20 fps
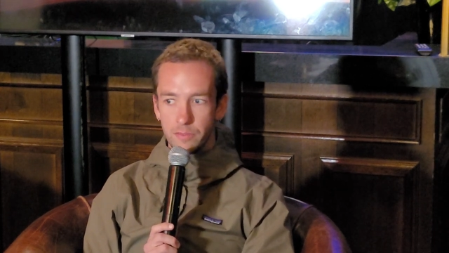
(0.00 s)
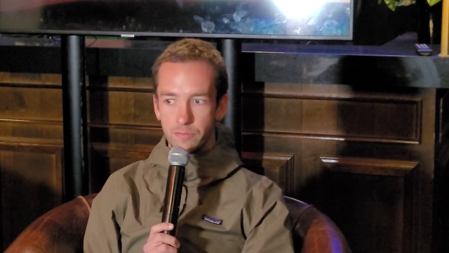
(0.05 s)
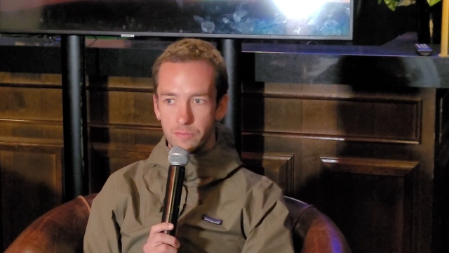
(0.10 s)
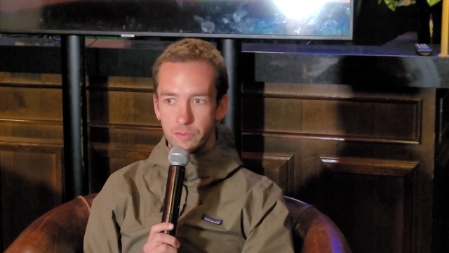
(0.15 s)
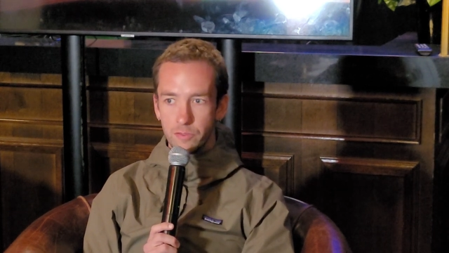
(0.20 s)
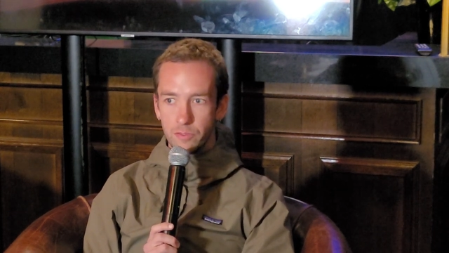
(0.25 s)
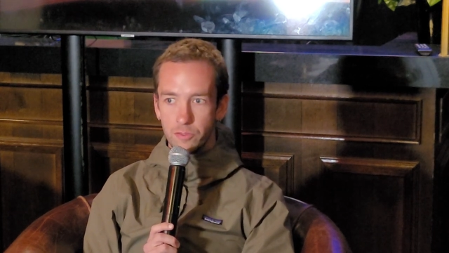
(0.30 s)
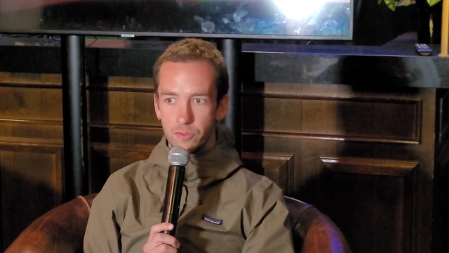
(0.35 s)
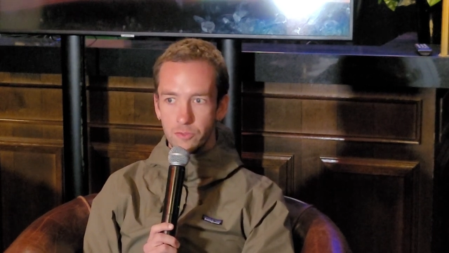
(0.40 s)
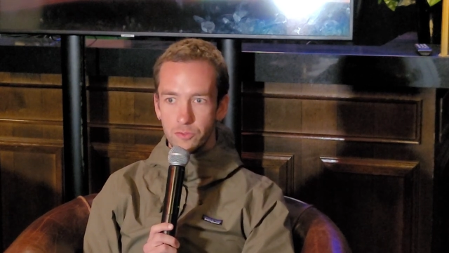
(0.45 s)
for
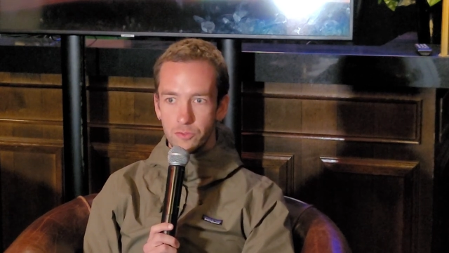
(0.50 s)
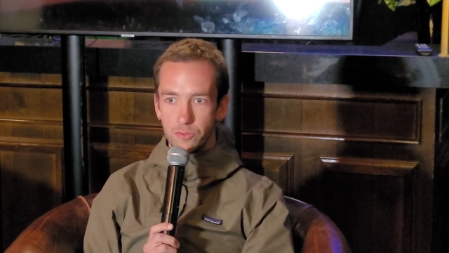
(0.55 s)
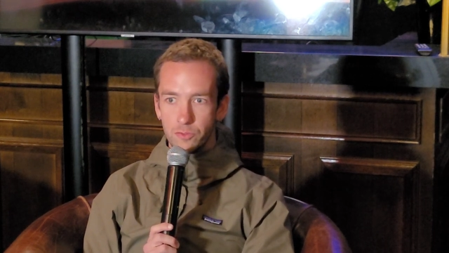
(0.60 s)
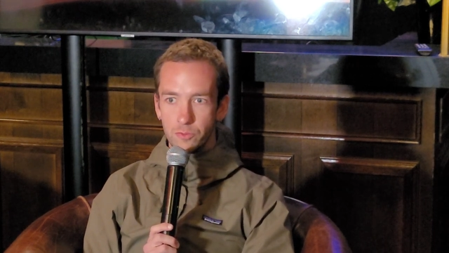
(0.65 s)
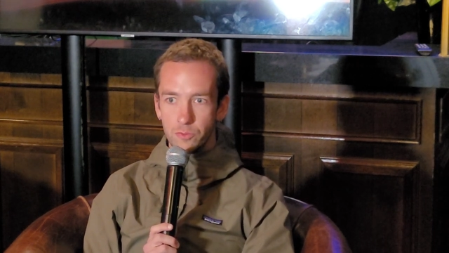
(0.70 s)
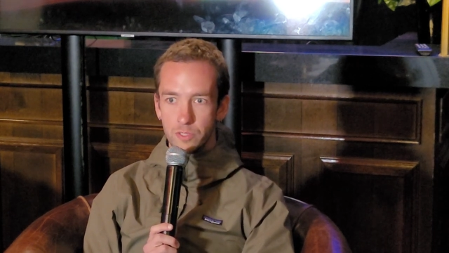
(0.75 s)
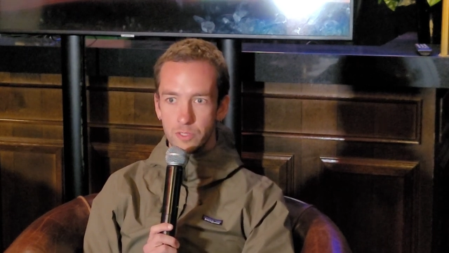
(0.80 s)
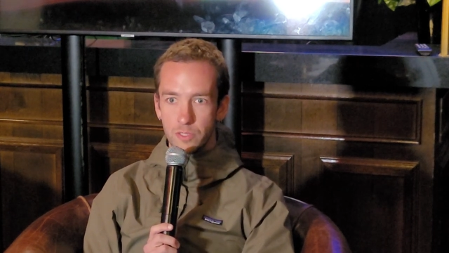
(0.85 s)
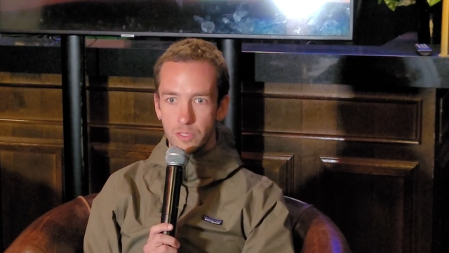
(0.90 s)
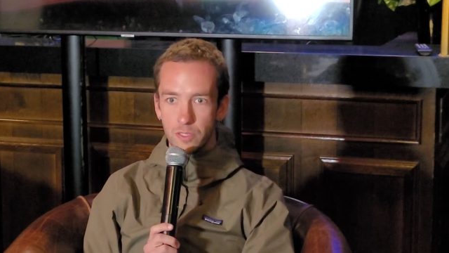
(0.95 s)
those who
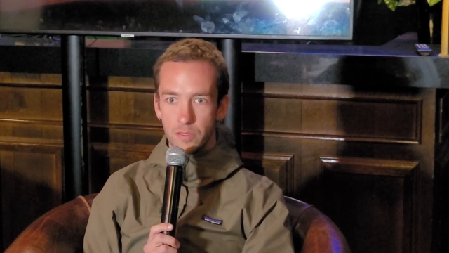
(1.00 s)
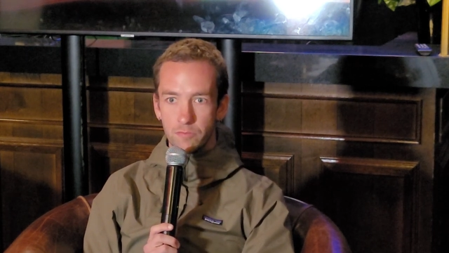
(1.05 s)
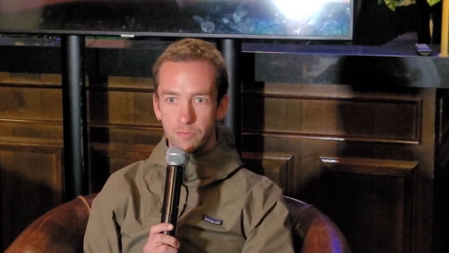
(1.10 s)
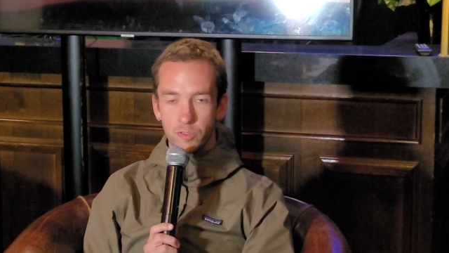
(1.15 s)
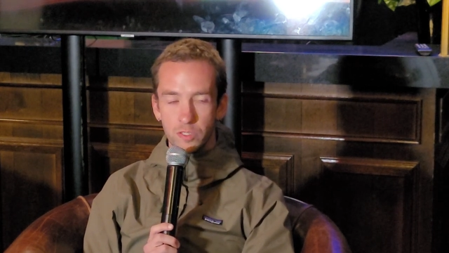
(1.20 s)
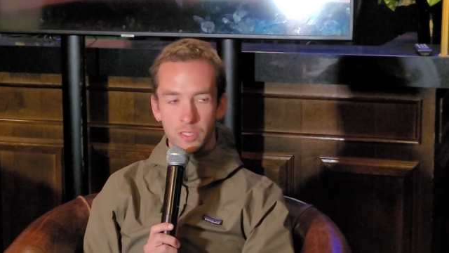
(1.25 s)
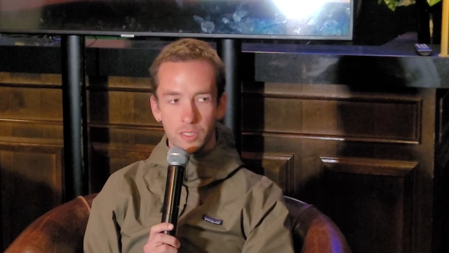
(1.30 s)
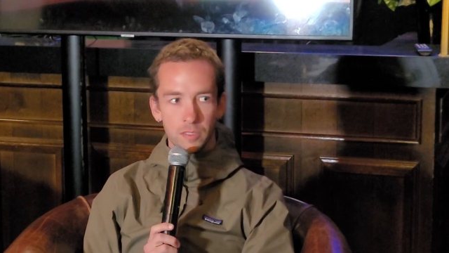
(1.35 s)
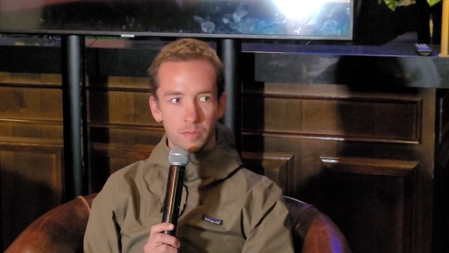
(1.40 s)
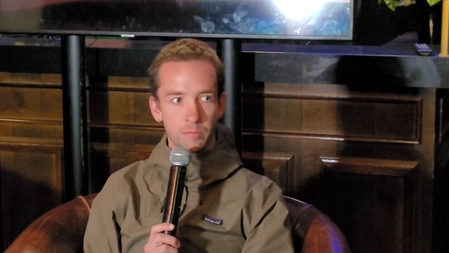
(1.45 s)
were
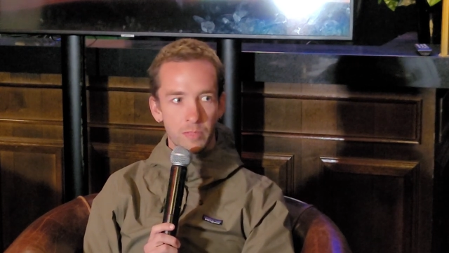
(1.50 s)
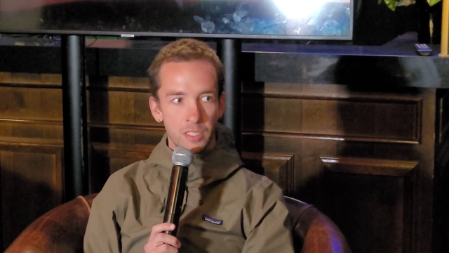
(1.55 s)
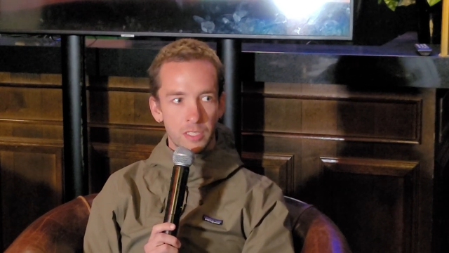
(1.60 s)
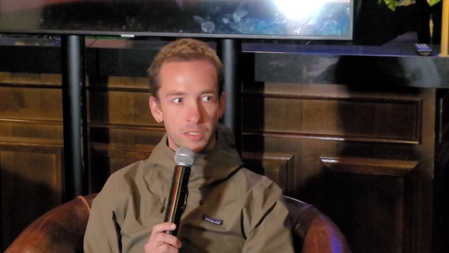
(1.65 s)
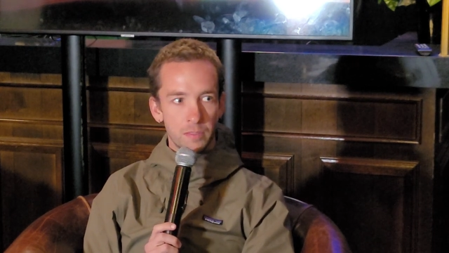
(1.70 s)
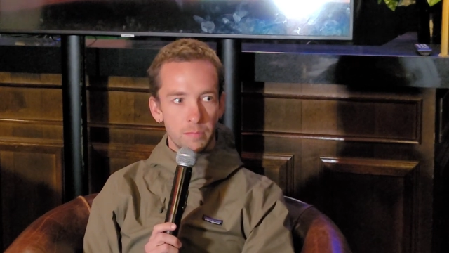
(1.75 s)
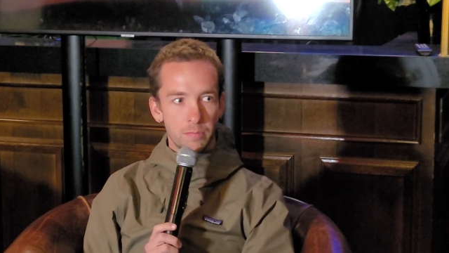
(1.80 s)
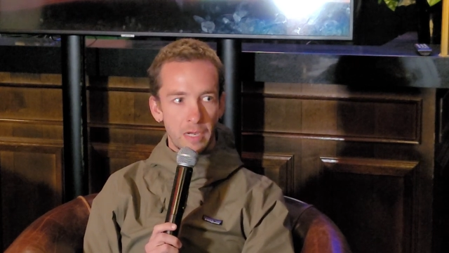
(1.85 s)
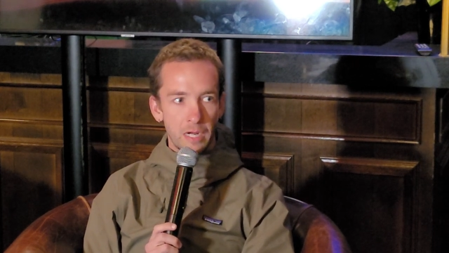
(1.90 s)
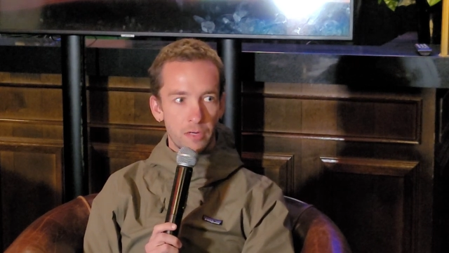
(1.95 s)
delivering it, much
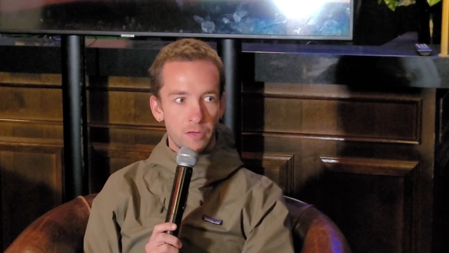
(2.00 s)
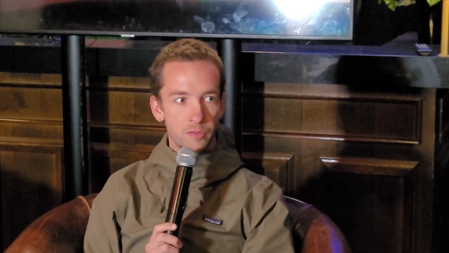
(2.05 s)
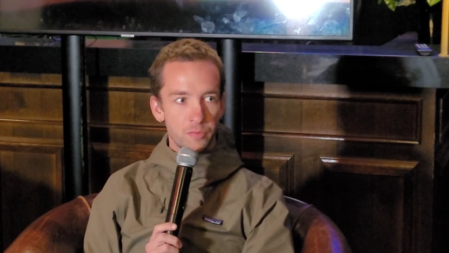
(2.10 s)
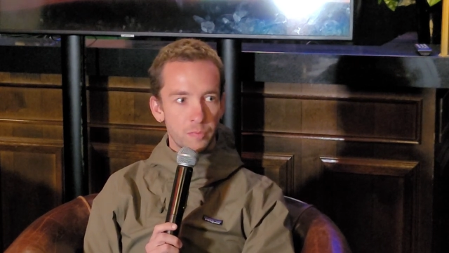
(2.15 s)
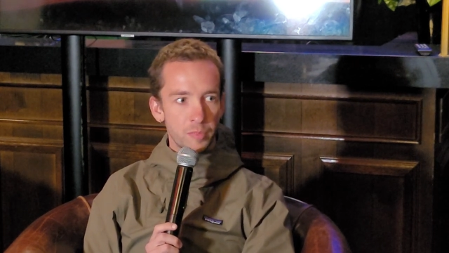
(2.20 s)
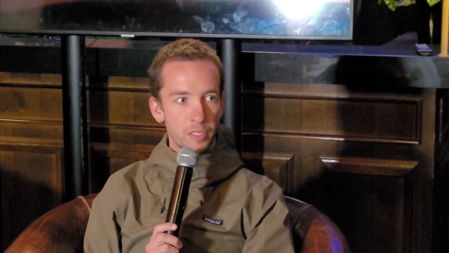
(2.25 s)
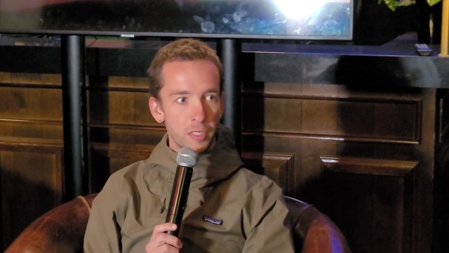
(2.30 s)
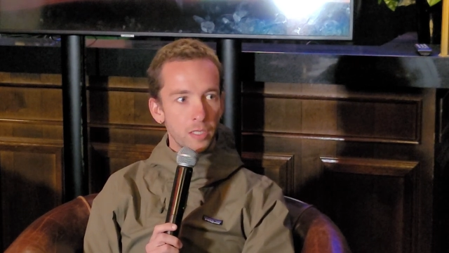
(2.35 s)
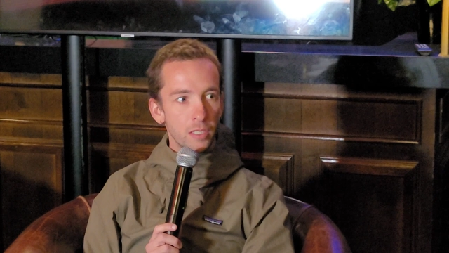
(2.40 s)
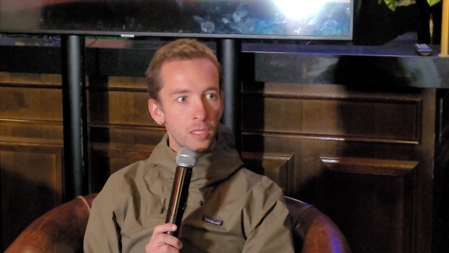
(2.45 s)

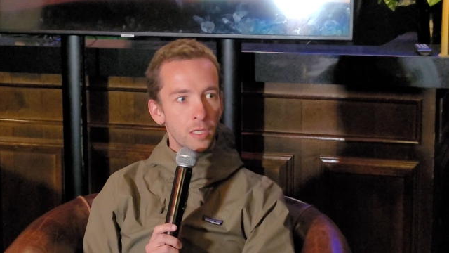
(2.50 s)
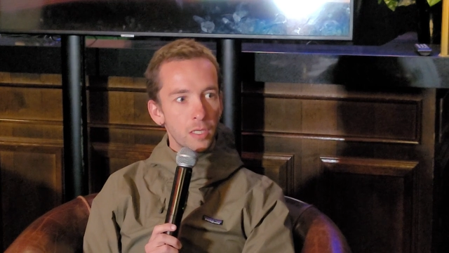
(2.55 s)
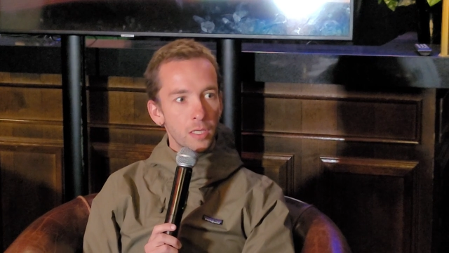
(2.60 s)
embarrassment.